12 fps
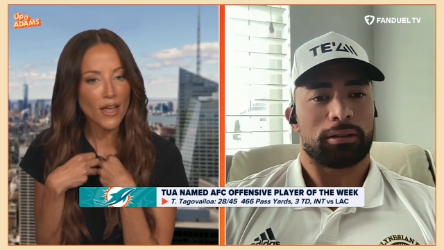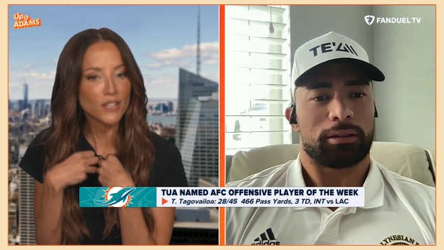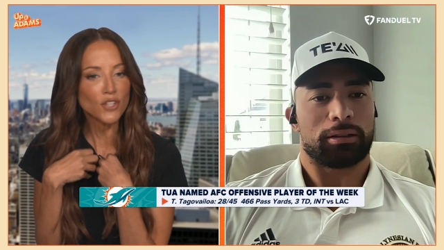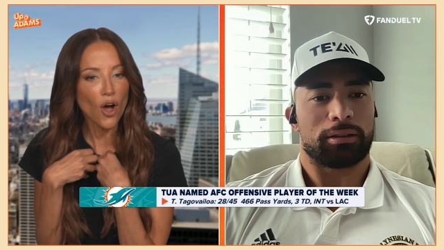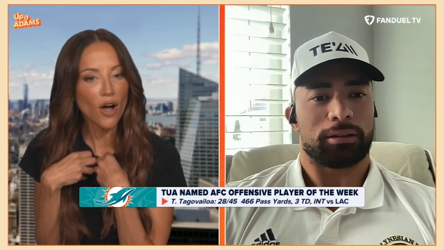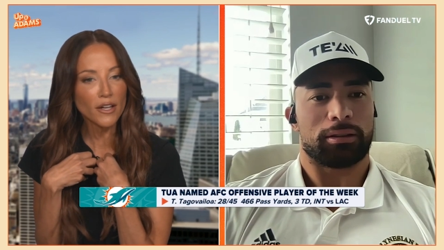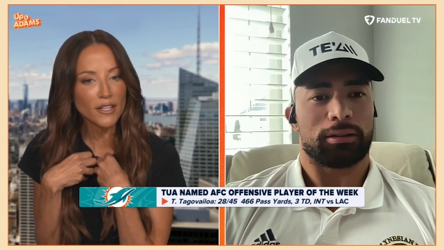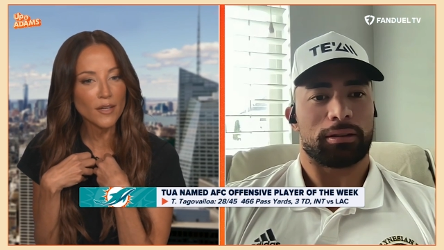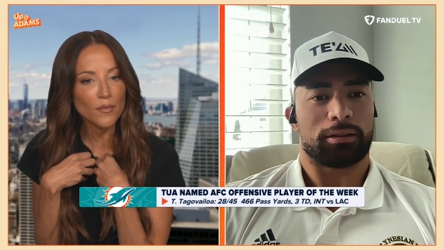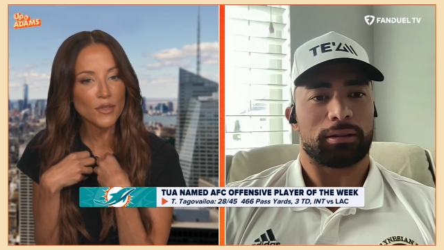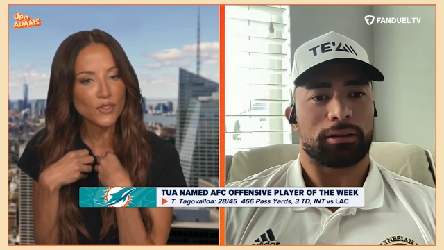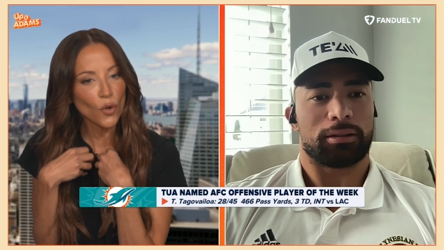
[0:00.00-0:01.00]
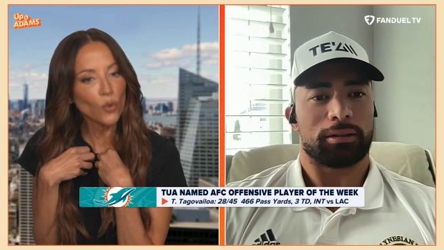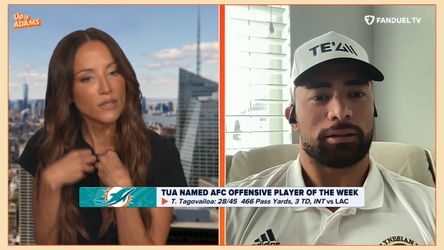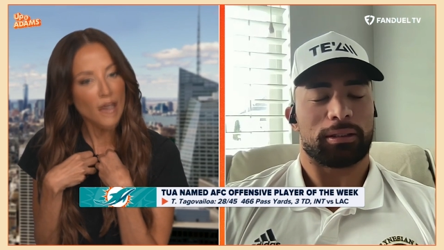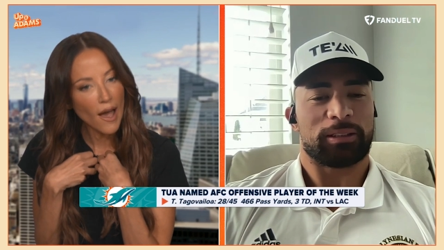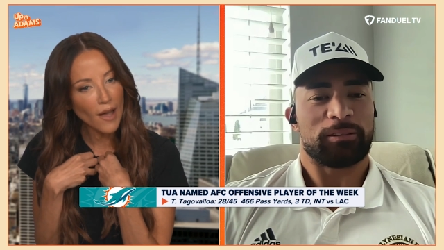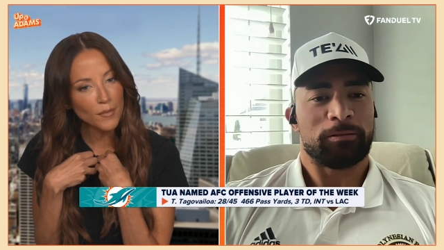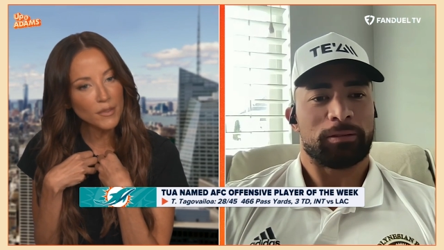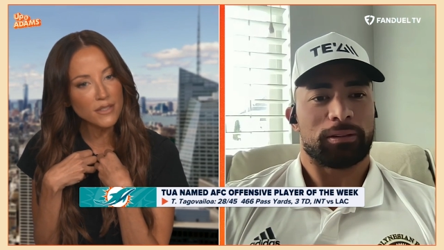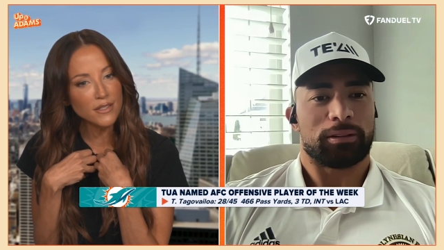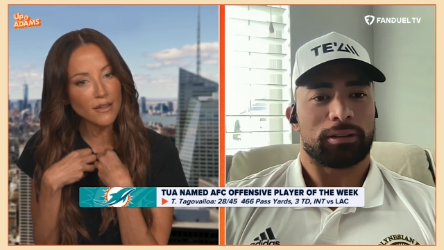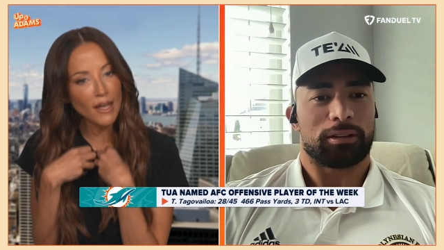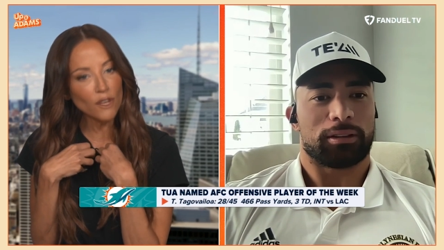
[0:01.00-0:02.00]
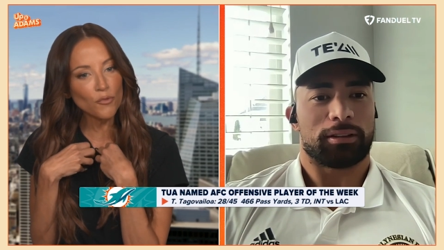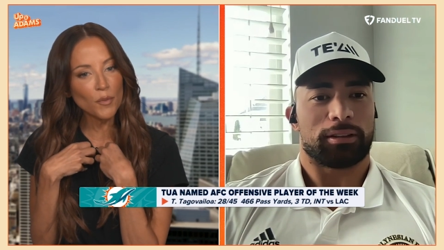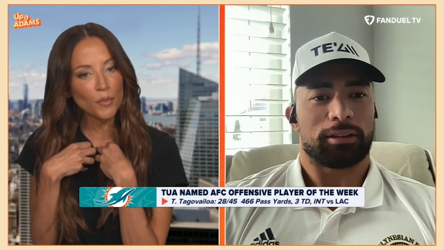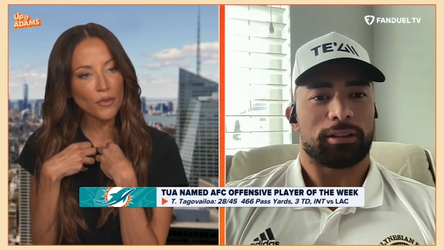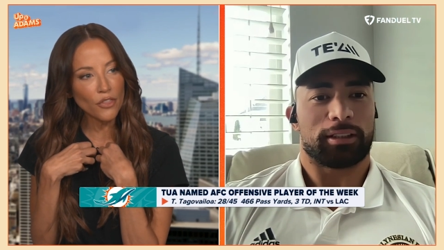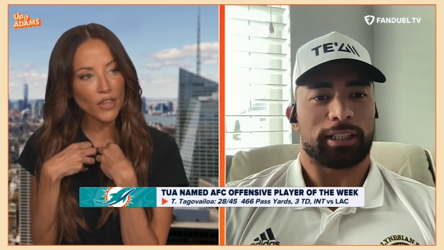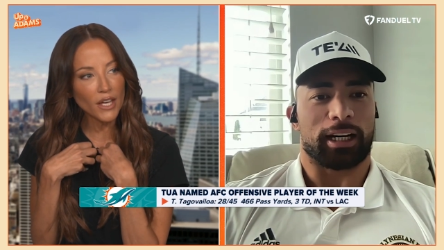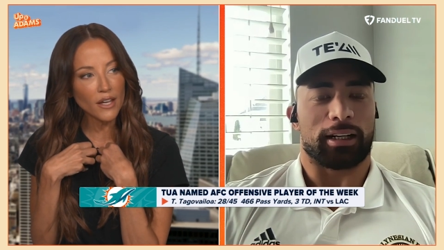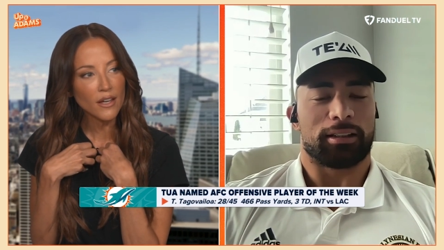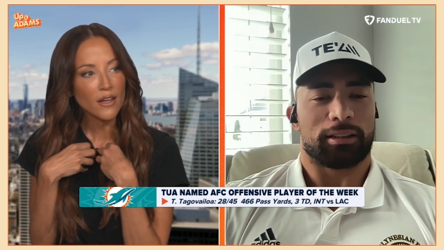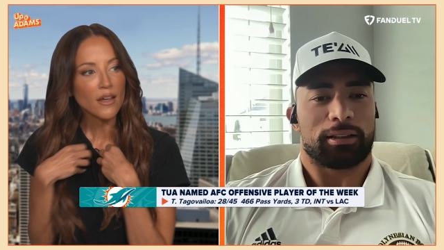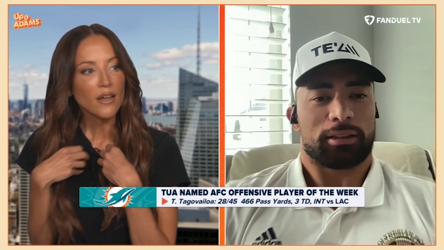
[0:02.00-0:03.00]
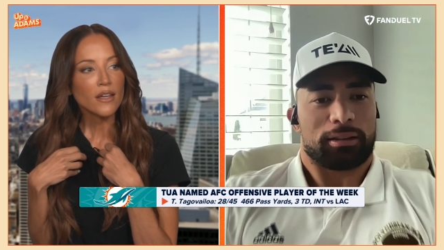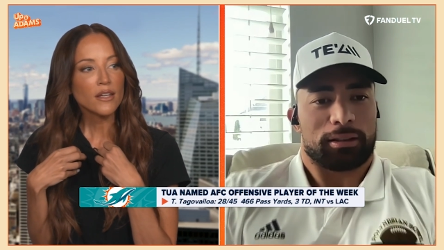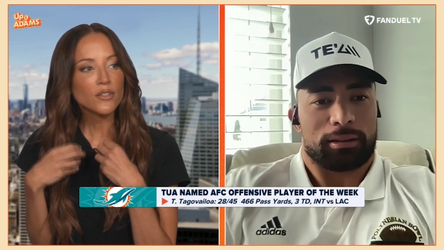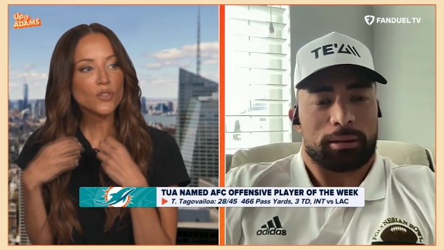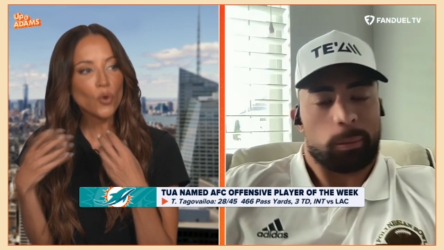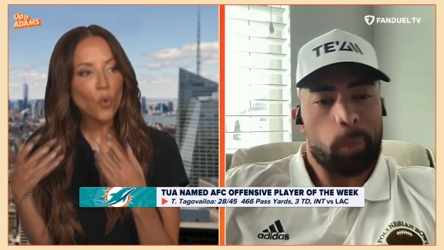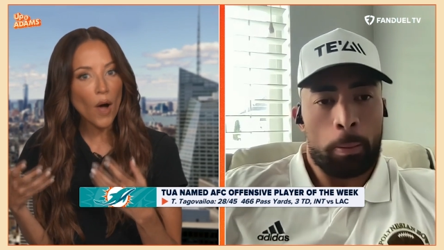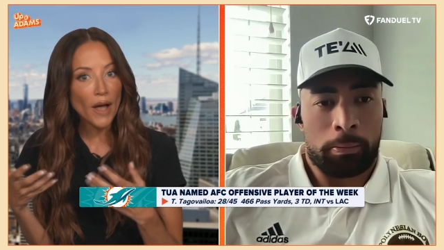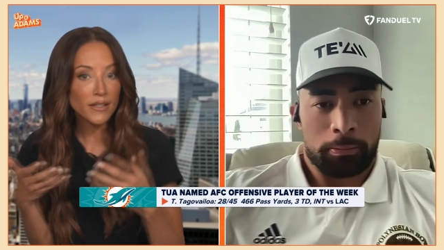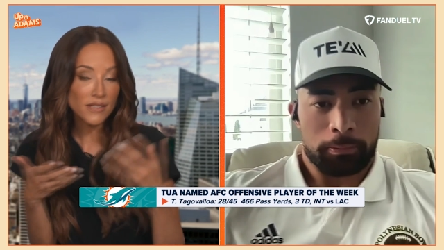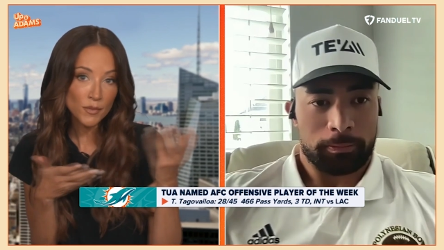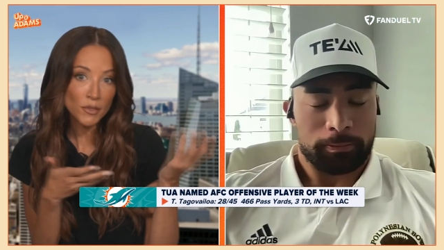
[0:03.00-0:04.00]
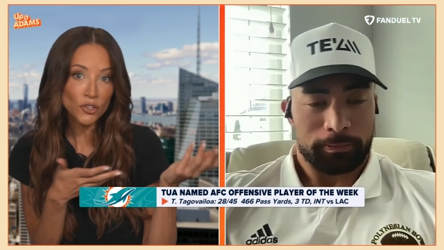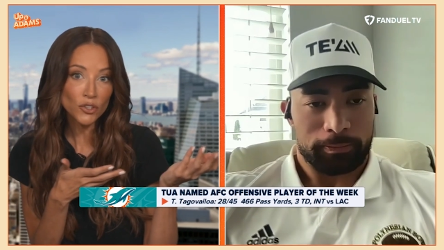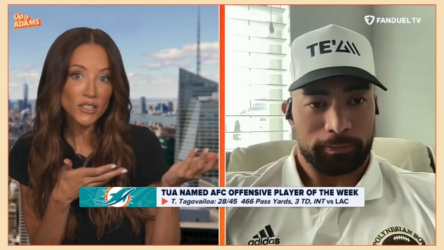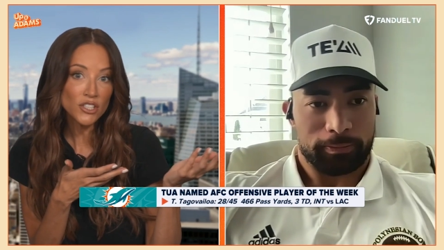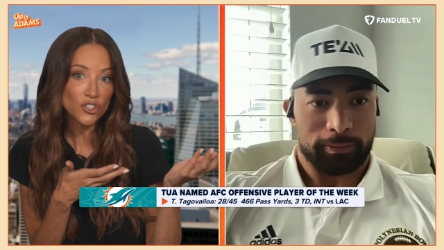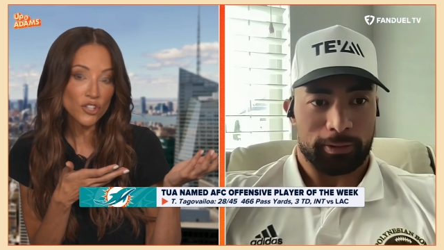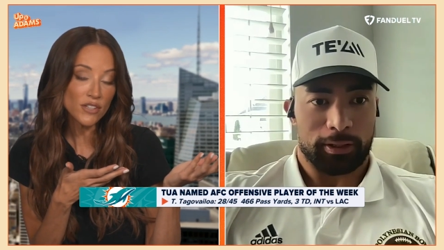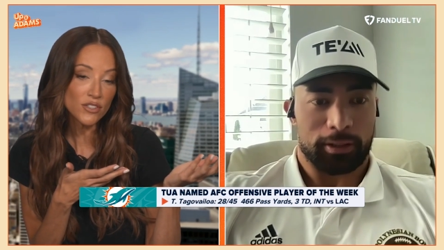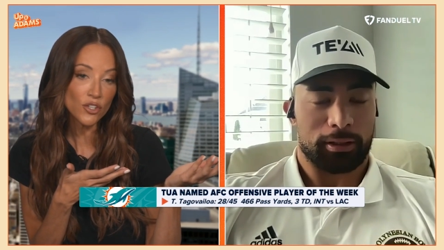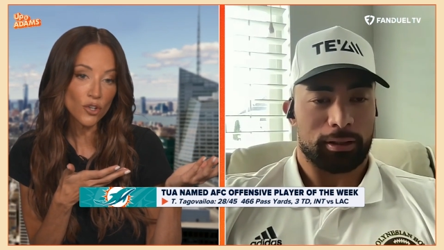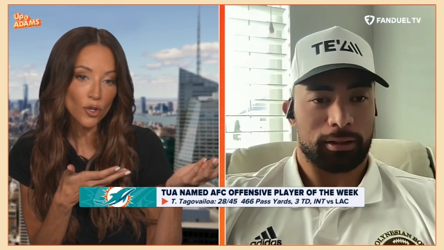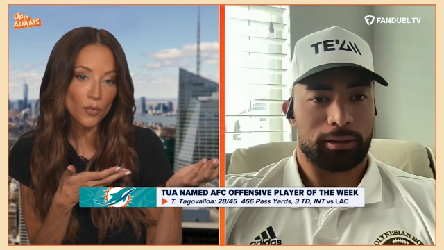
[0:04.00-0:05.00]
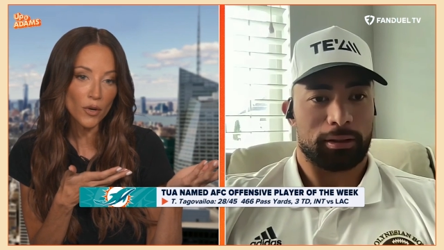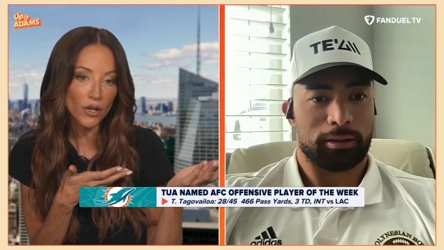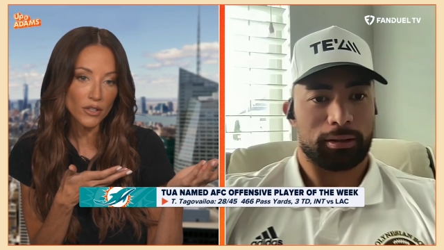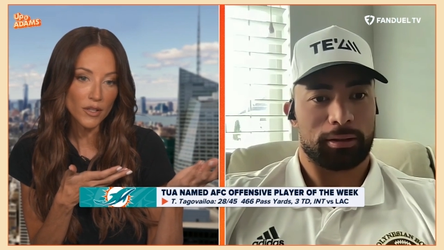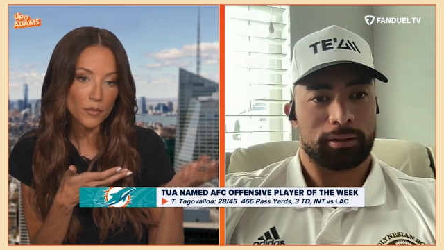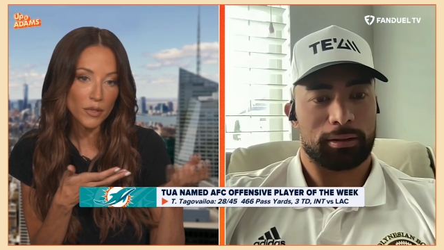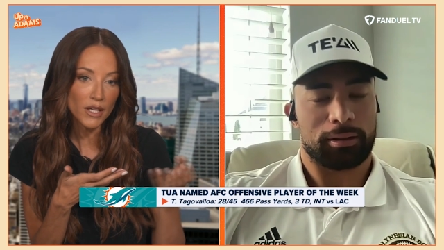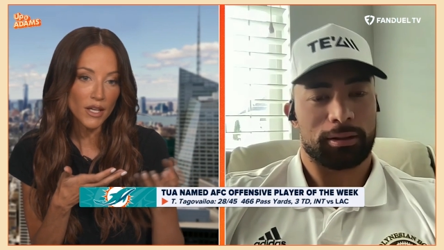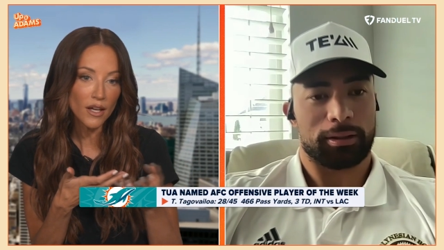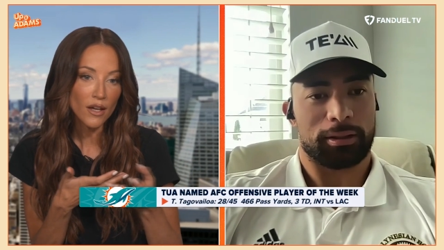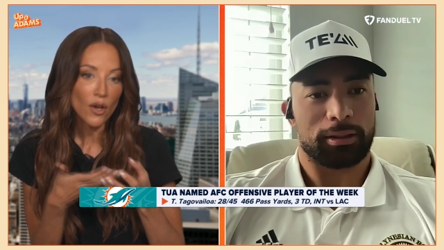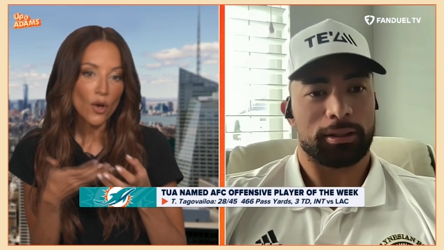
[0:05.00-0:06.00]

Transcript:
Speaker 1: that dog in him this whole time? Because a lot of people think yeah. he's quiet, similarly to Justin Herbert, and being